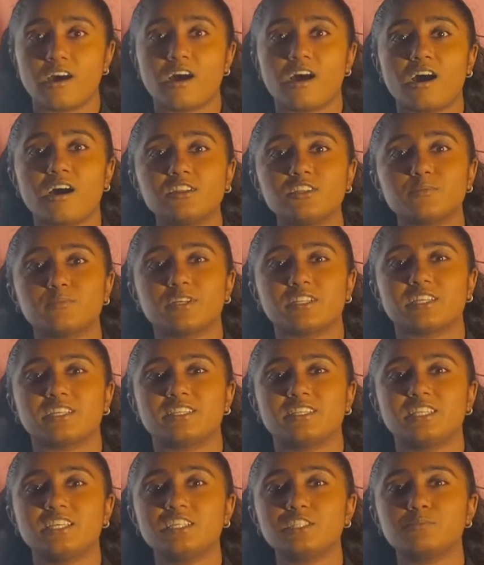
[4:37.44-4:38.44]
Ultimately,
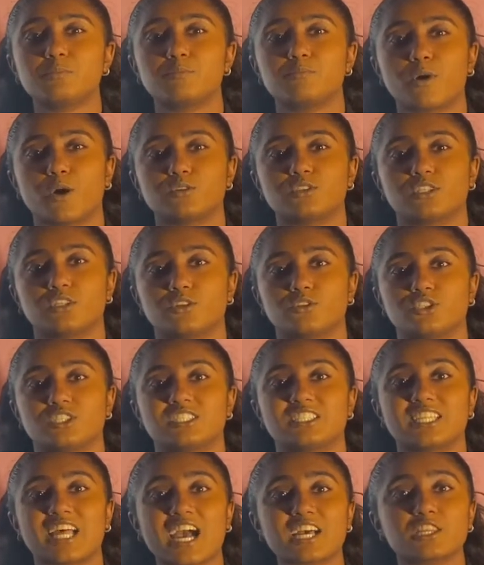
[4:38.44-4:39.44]
these proposed
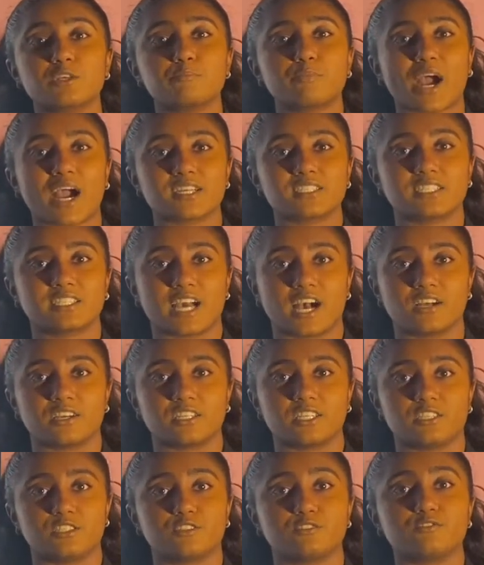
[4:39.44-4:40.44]
solutions lack the
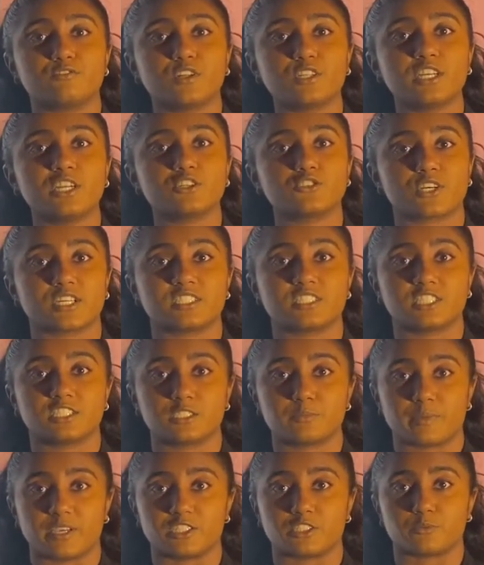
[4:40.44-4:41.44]
practicality to fully address the
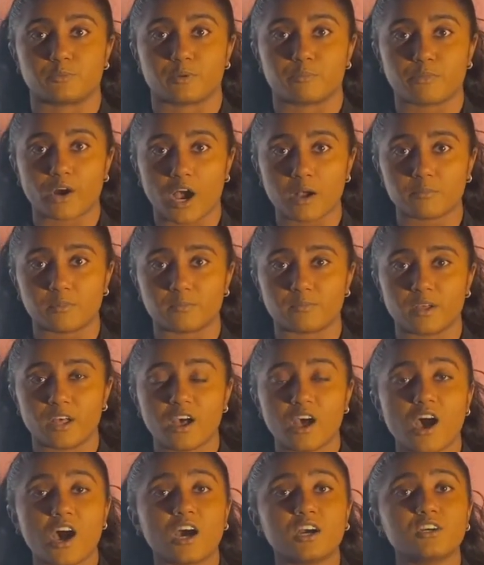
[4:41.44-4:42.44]
space debris problem.
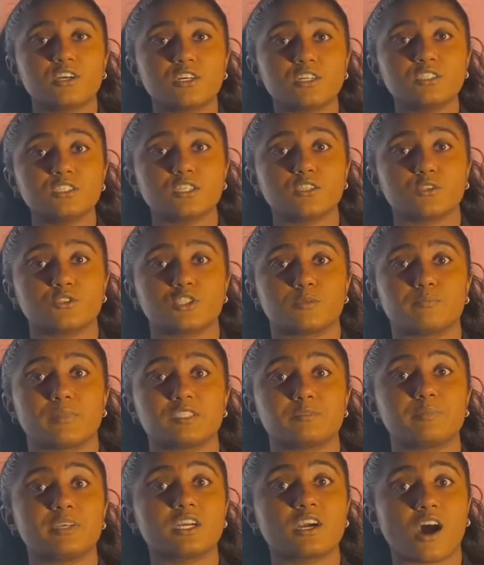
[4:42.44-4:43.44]
A good solution
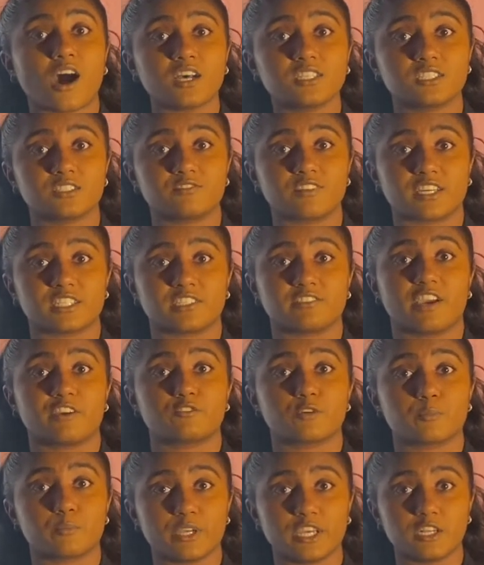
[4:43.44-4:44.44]
must be cost-effective and
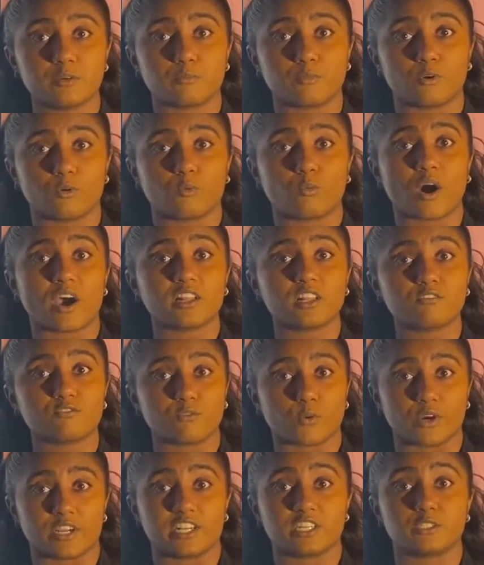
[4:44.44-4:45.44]
repeatable while
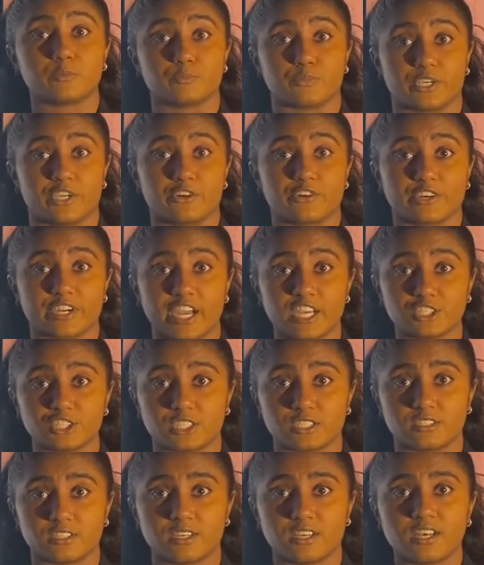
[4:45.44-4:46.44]
avoiding debris
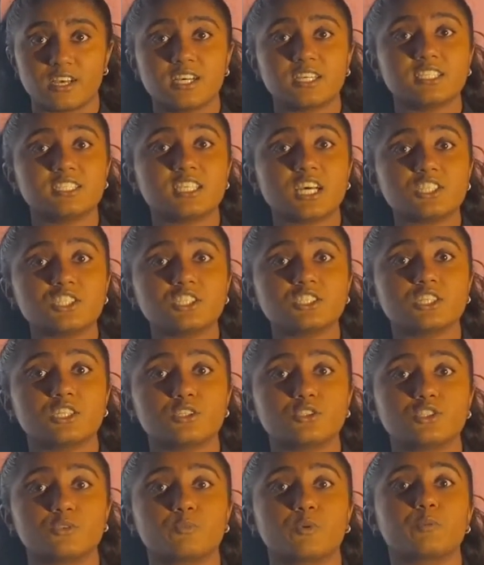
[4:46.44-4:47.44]
creation. Such a
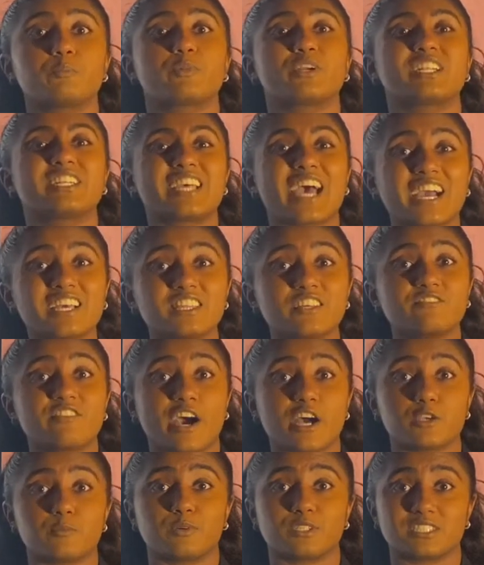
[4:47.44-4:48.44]
solution would protect the
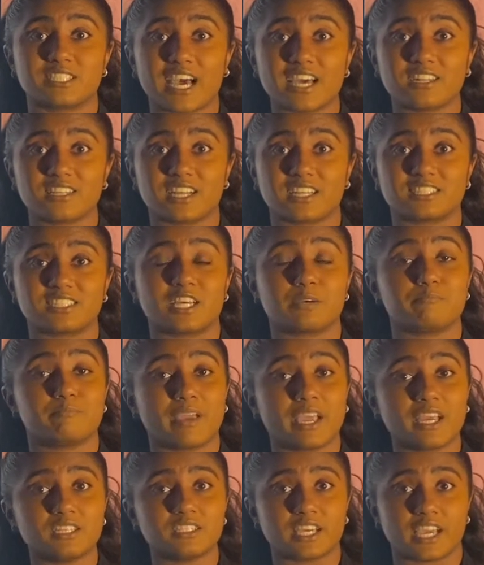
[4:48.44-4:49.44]
valuable satellites that
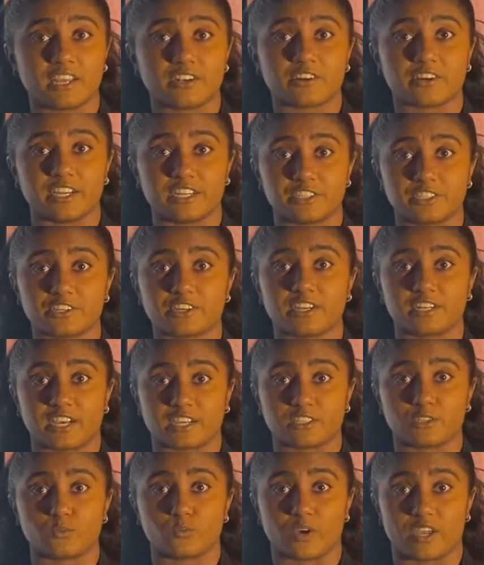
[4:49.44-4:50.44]
maintain our
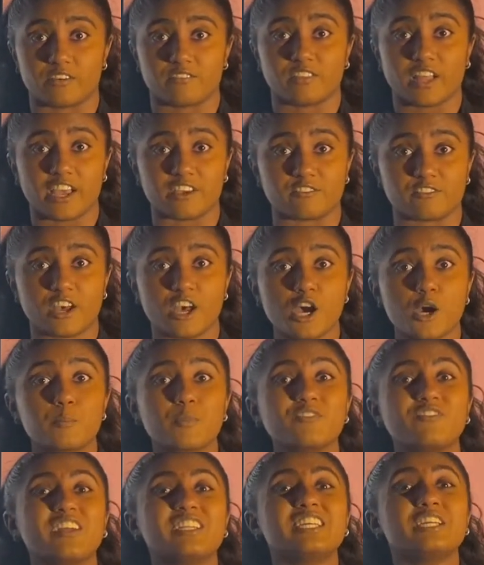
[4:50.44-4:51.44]
interconnected way of life,
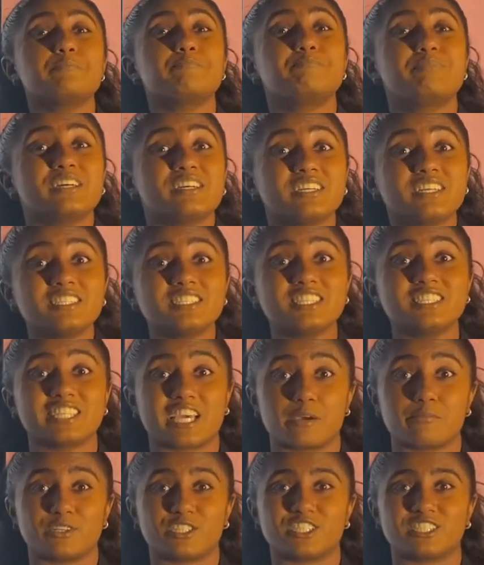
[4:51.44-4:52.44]
preventing billions in
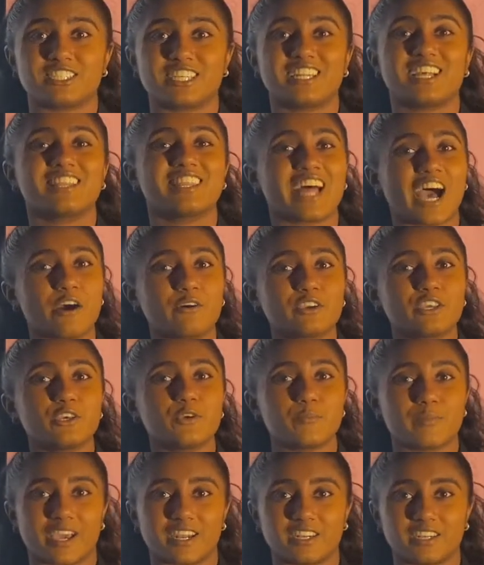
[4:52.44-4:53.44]
damages and allowing
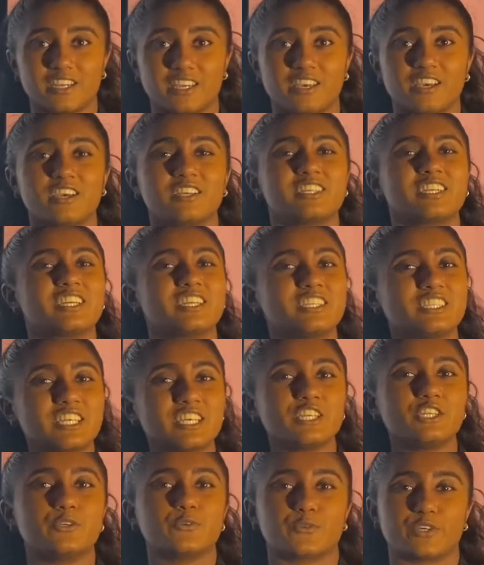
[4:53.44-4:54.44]
humanity to
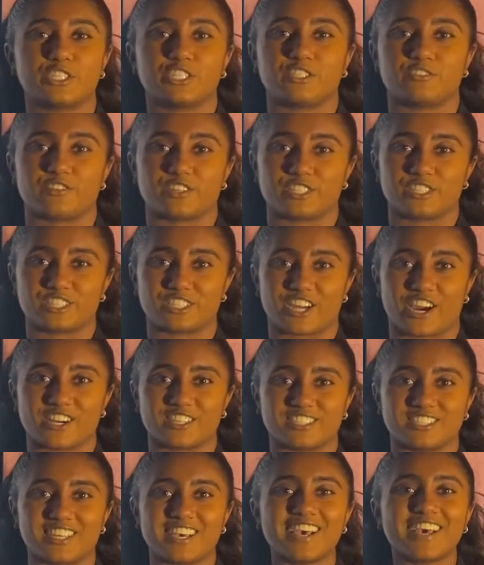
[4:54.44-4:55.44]
continue reaching for the
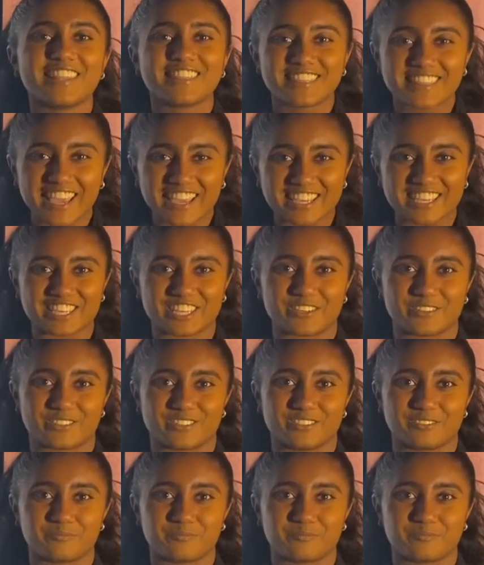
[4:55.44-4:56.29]
stars. Thank you.